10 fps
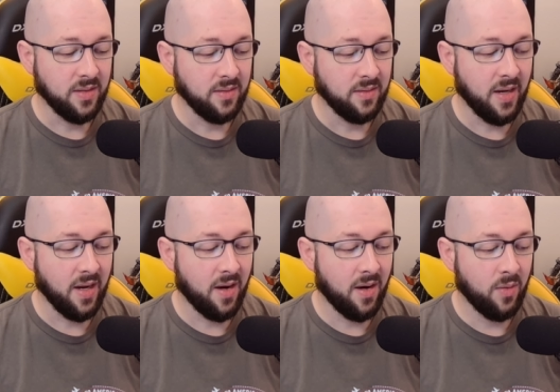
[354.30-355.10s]

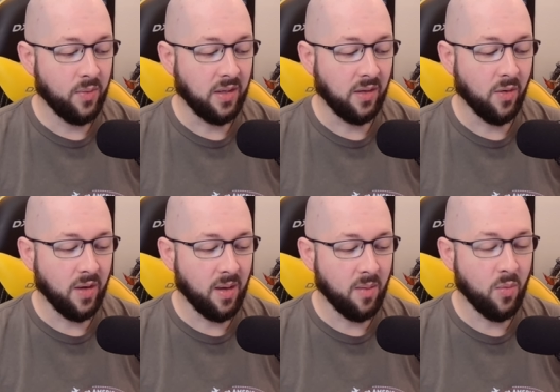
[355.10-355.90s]
now we can go
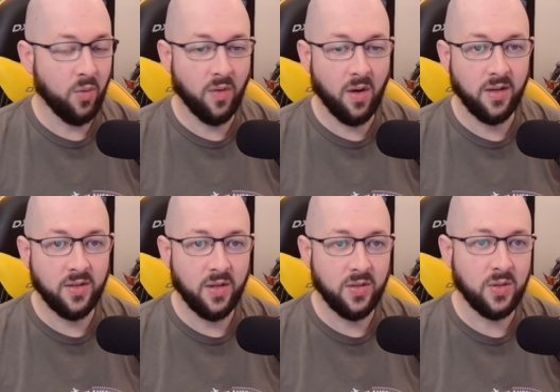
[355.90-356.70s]
ahead and move
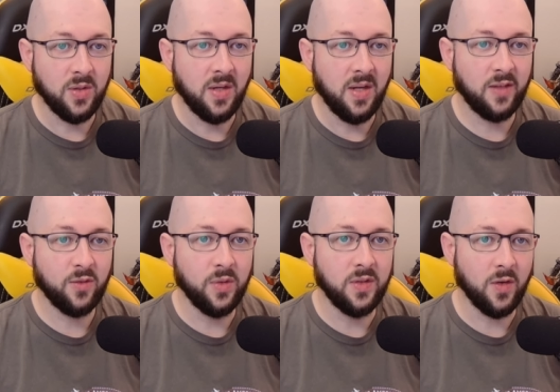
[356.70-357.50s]
on to the next
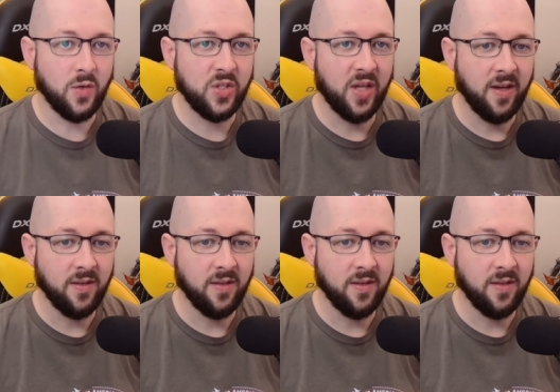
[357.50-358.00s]
research site